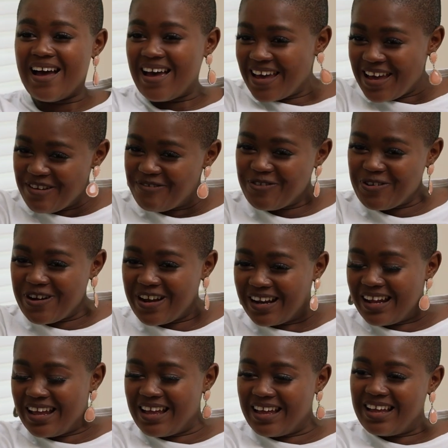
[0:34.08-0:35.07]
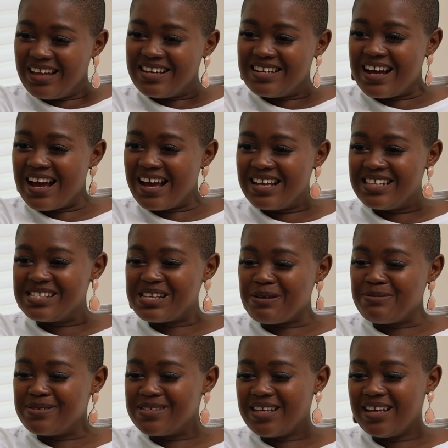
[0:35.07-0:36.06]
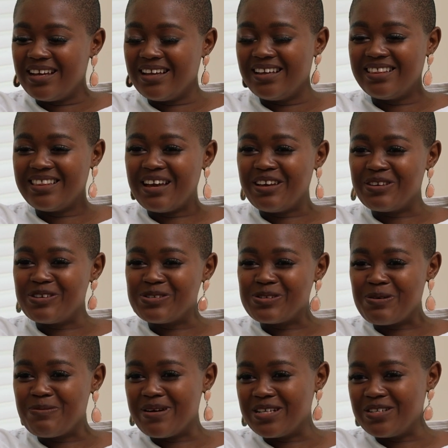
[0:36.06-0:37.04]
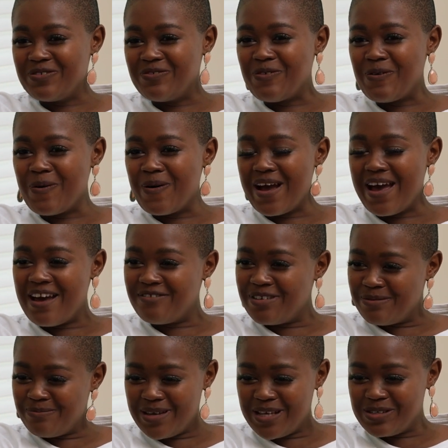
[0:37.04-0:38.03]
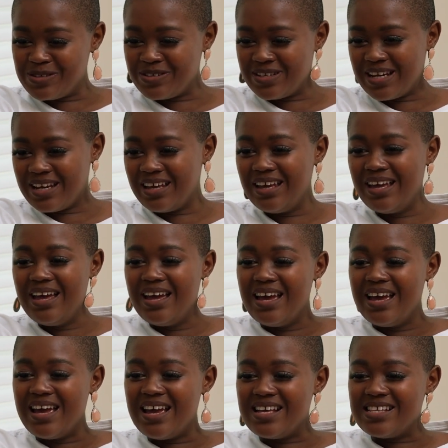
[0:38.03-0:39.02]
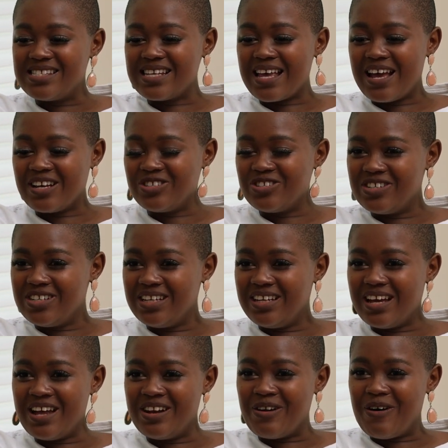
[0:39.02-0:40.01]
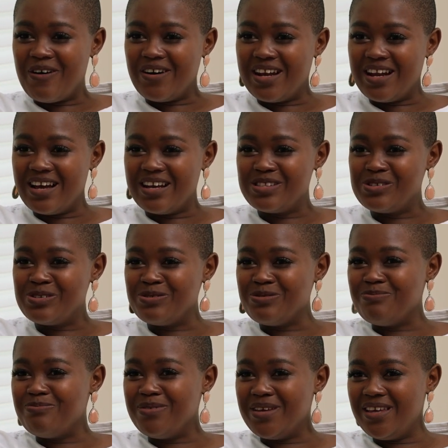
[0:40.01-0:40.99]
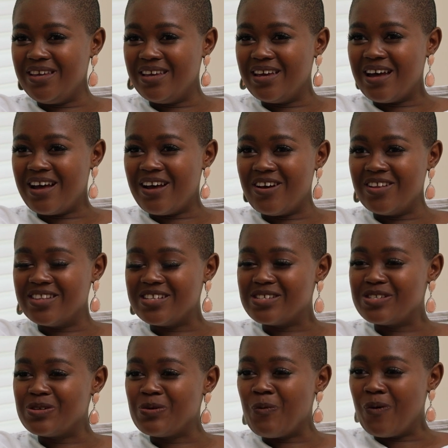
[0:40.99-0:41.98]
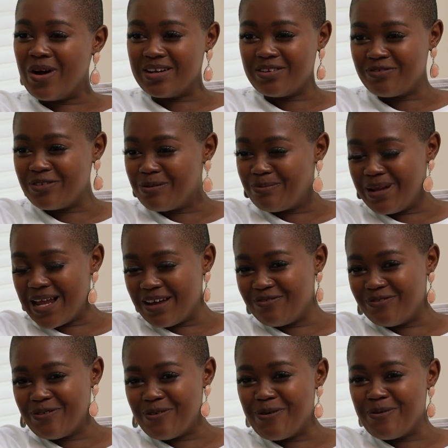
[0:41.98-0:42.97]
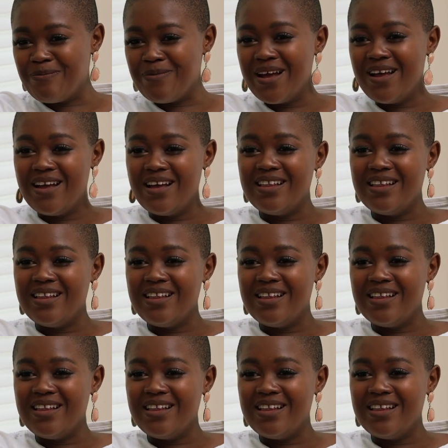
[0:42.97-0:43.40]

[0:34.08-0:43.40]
Hi everyone, and hi Ndwandwe. Thank you so much for having me today. It's actually an honor to be here on this wonderful platform